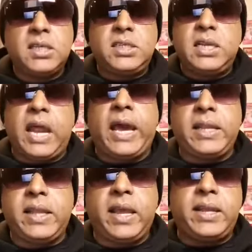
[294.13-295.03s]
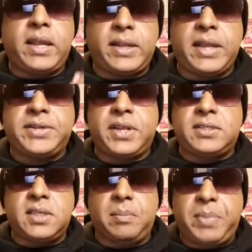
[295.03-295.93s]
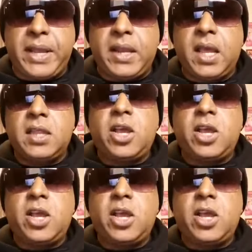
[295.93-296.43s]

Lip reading: She lying there in a nightdress in the bed.